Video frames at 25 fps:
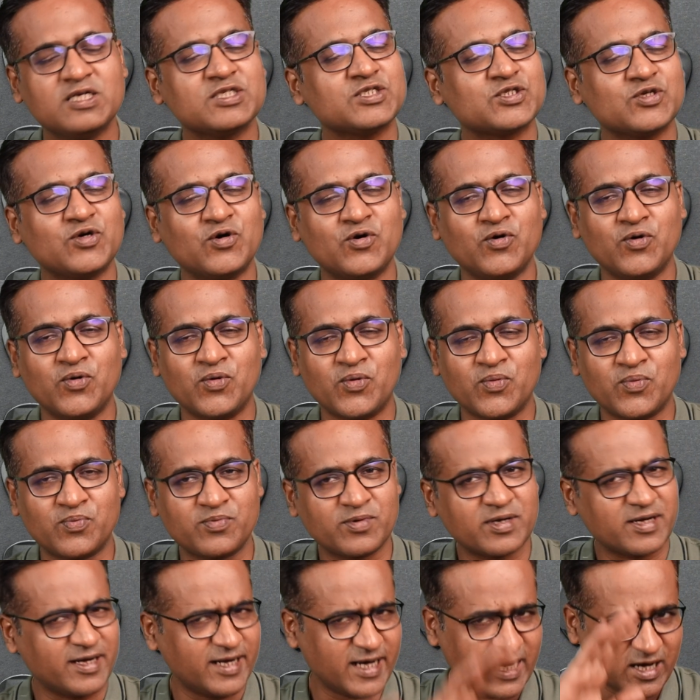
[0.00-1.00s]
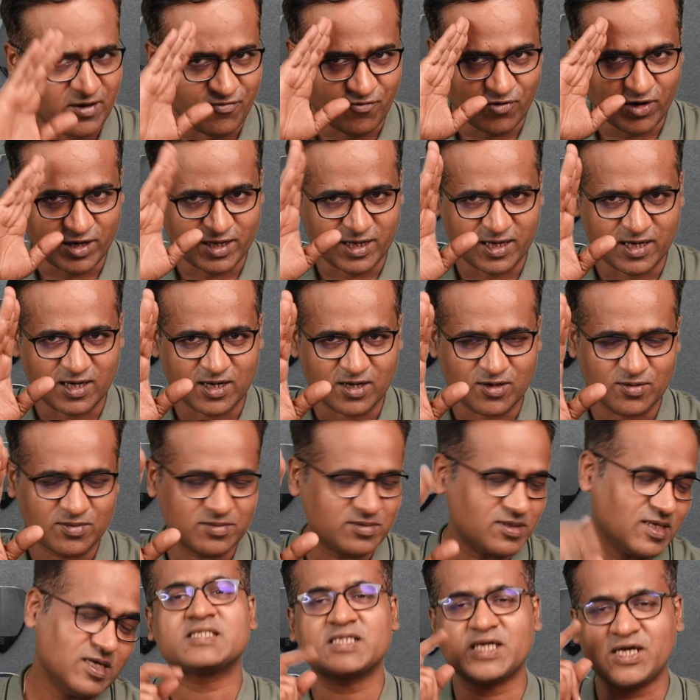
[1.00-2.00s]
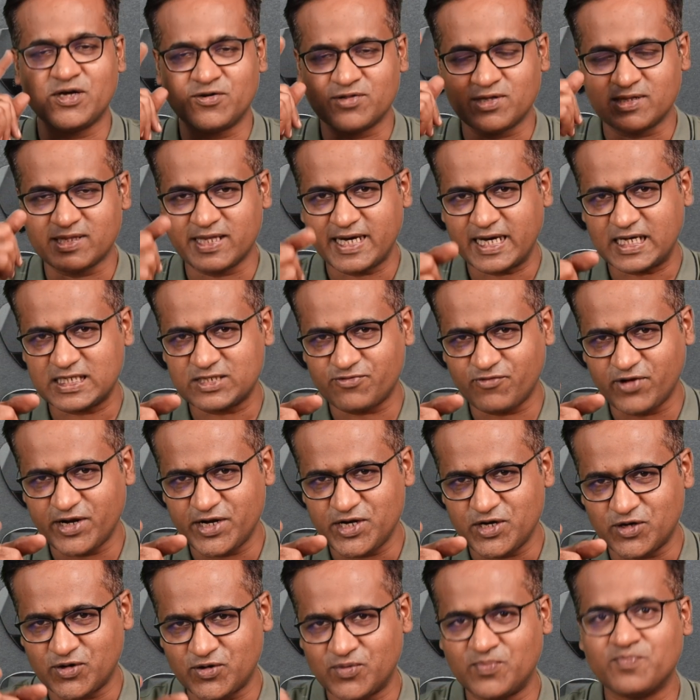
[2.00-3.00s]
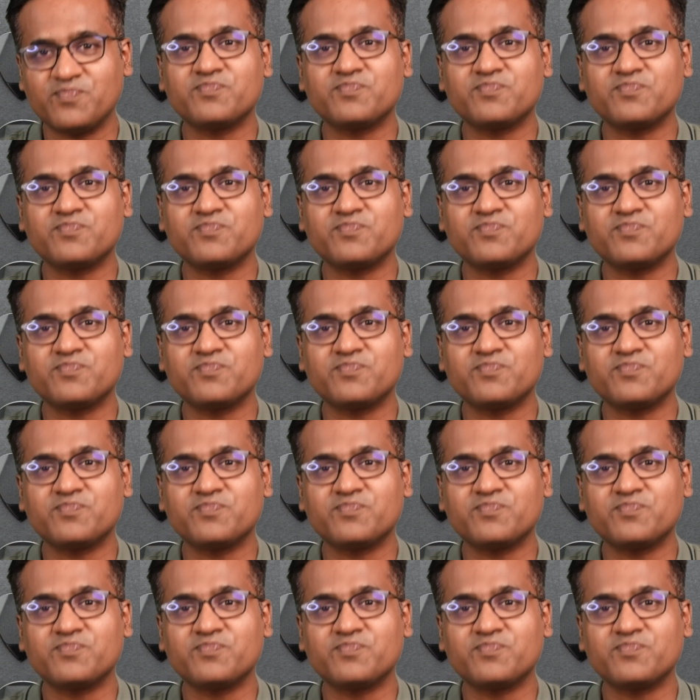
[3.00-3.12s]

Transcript: so ta for now see you in the next video